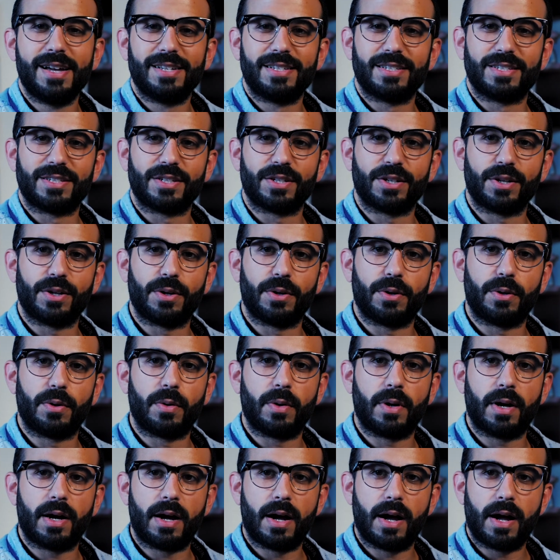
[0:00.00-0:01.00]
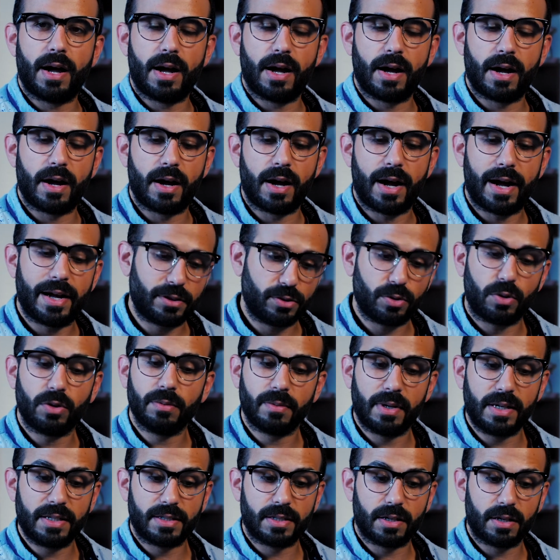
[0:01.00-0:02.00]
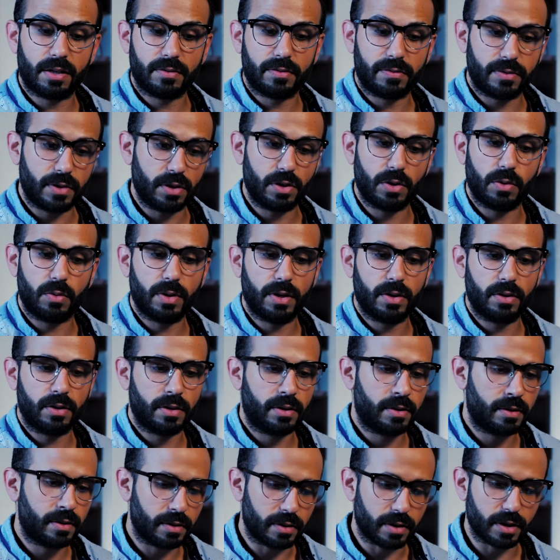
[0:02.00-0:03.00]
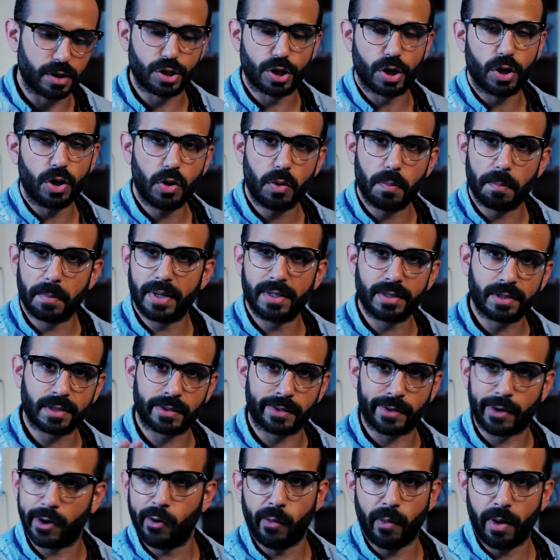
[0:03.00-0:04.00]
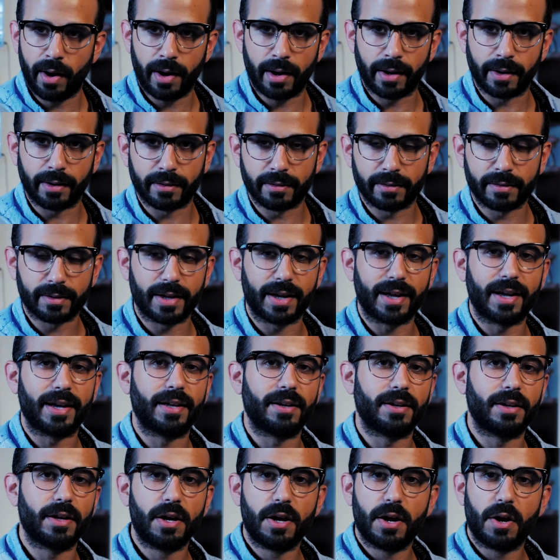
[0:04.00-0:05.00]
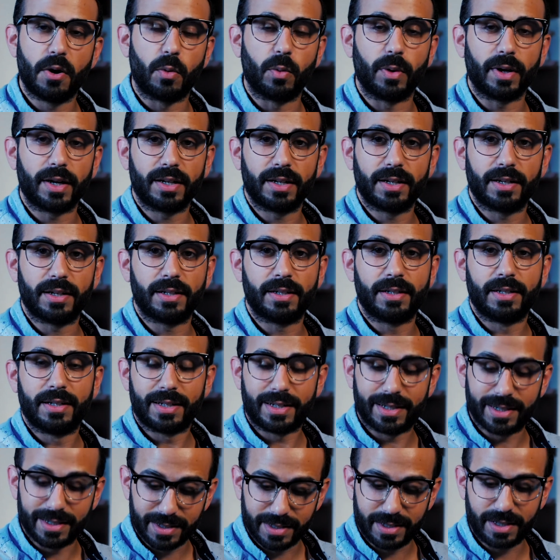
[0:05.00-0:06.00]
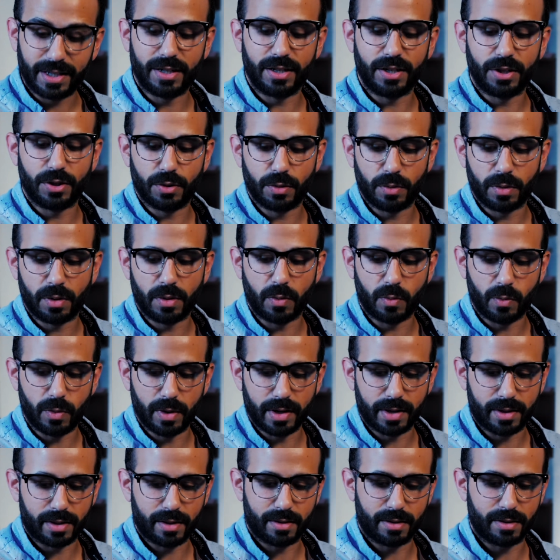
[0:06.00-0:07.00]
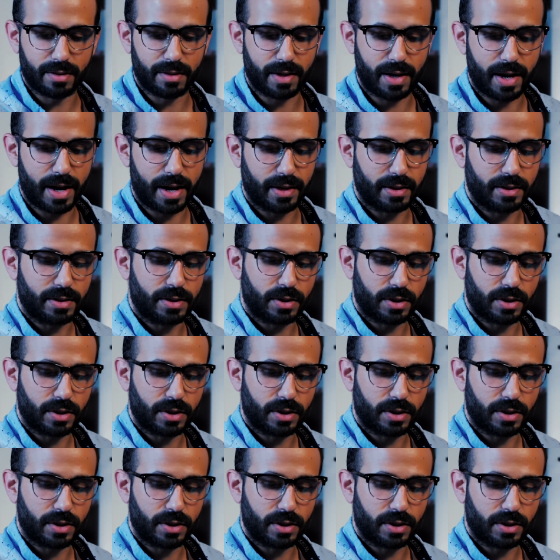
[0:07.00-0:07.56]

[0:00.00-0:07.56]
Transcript: So I told myself, you know what, the show must go on, and we're going to continue with that.